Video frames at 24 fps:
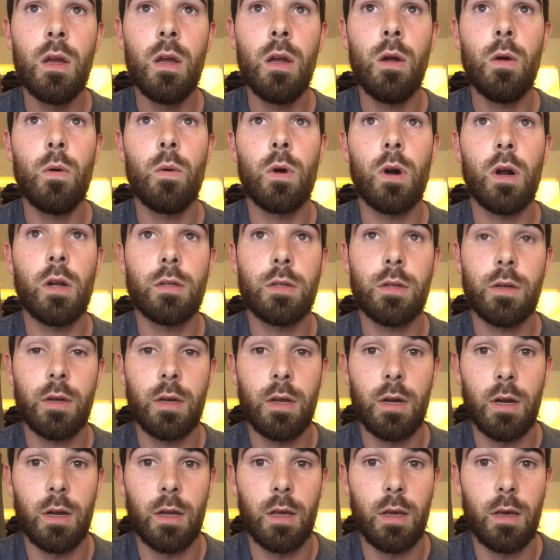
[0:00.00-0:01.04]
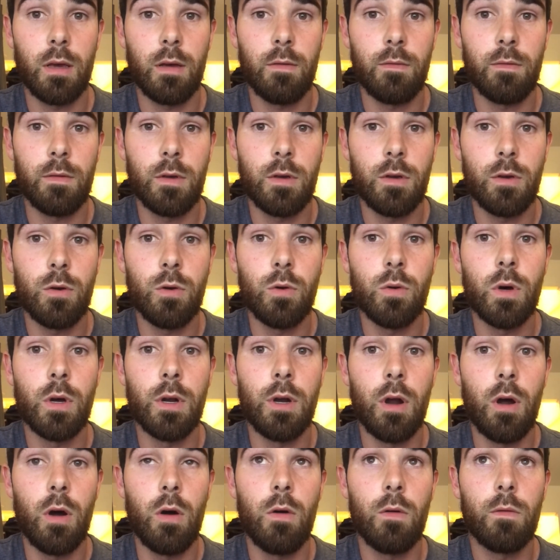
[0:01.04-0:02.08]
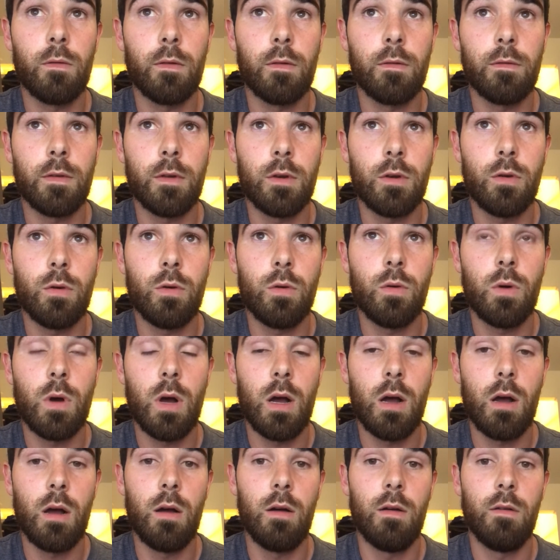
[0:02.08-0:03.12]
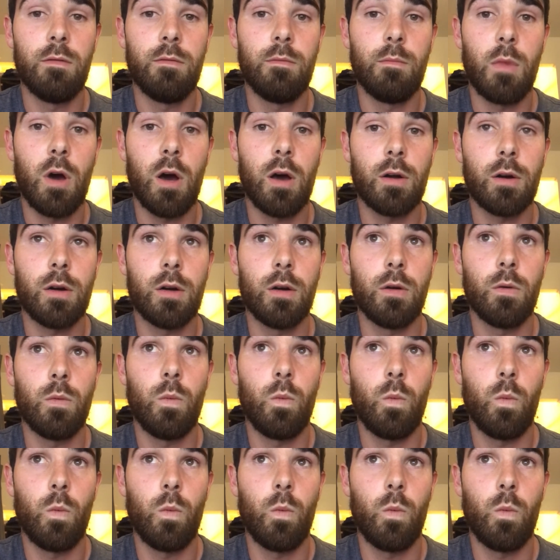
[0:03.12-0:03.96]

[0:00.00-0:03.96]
We're also going to give you an overview of modern